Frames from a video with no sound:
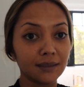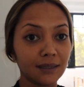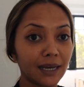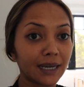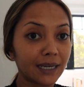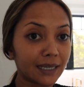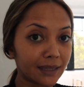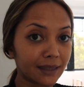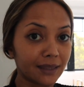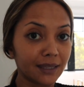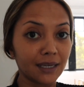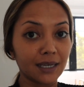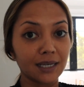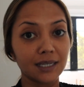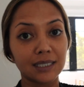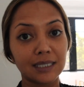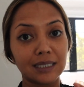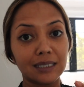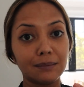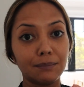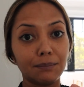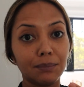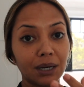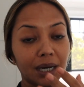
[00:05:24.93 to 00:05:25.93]
like
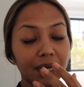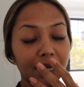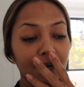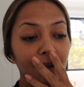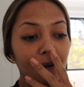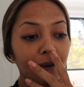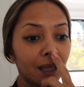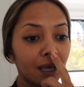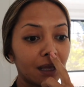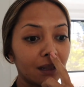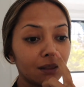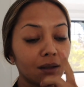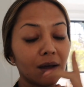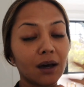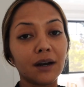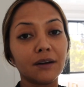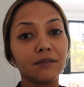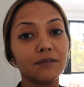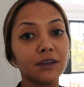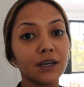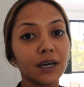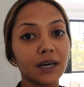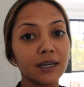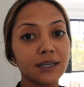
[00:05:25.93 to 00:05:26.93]
this, but a lot
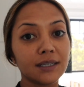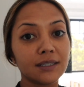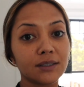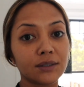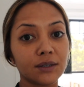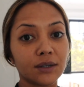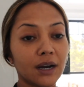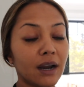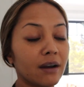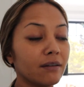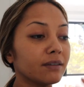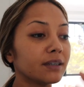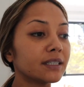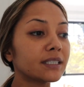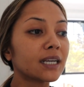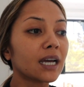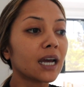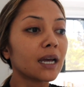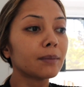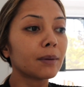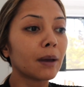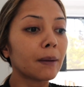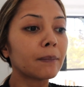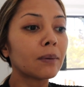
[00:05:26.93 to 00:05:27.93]
of you guys are every
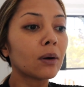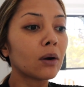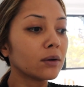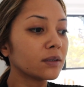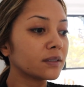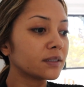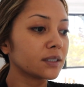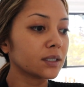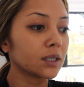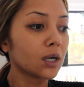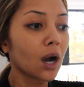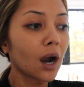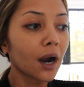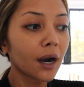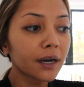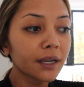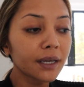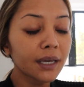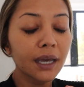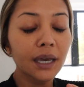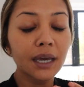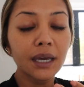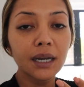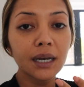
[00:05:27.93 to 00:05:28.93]
time I post a
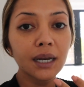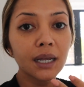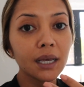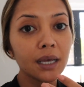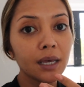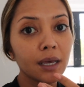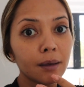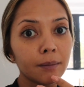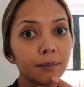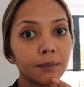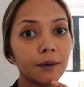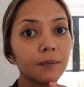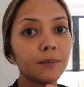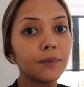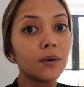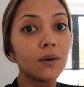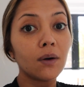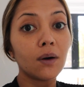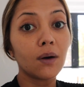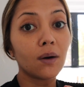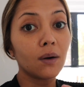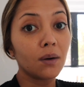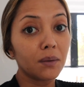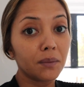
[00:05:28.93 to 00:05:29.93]
cardigan, people
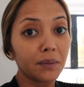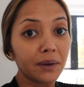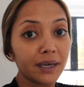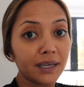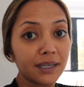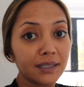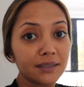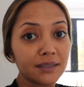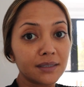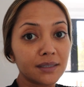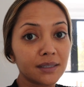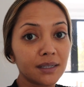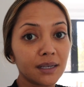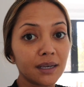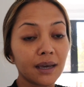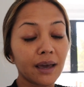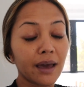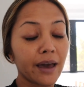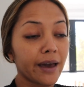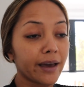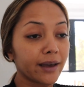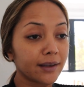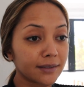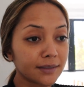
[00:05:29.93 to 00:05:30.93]
always
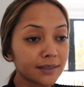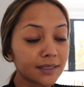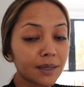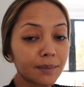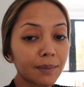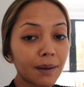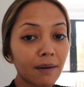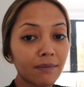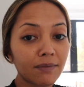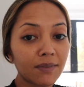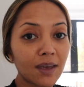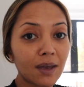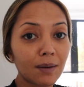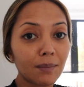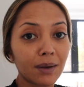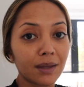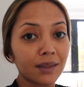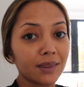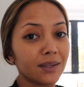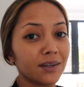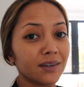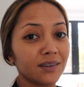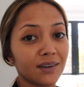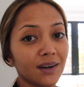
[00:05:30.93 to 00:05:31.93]
ask about them
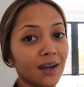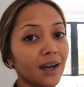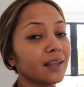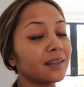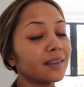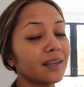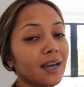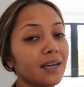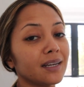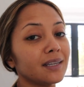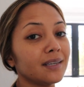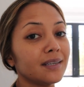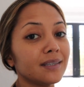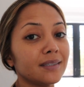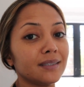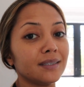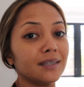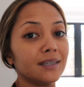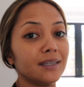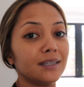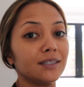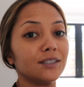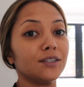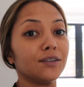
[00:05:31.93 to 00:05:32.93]
and they're not that
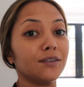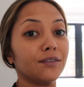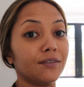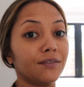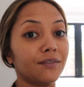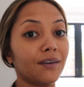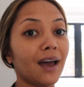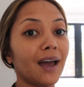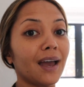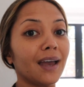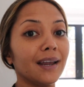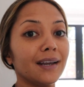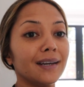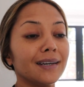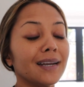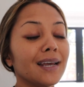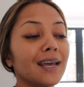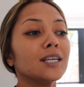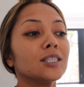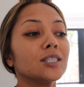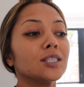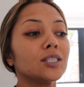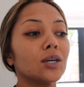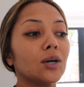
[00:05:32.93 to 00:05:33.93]
easy to find.
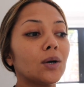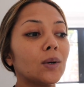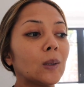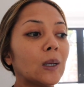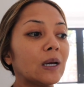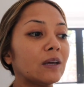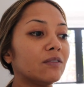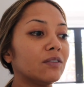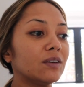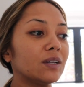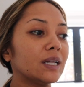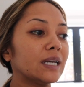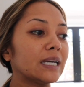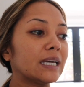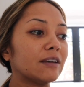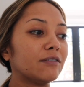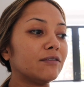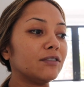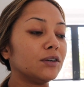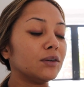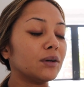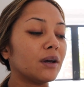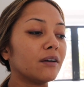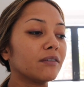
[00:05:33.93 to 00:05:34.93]
So I feel like
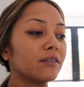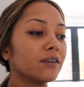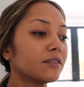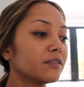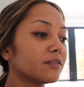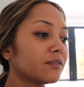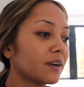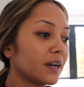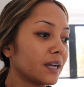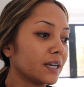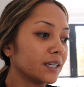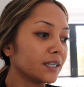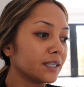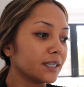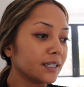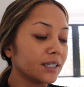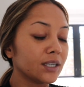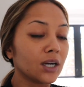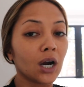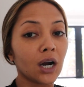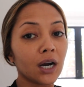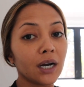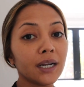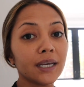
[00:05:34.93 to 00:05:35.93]
if you ever find a
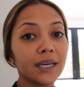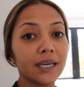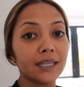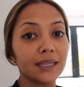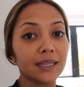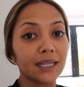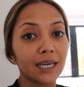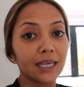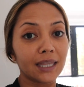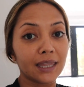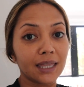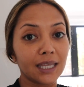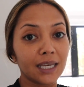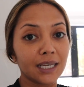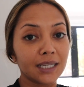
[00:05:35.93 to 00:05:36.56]
good cardigan like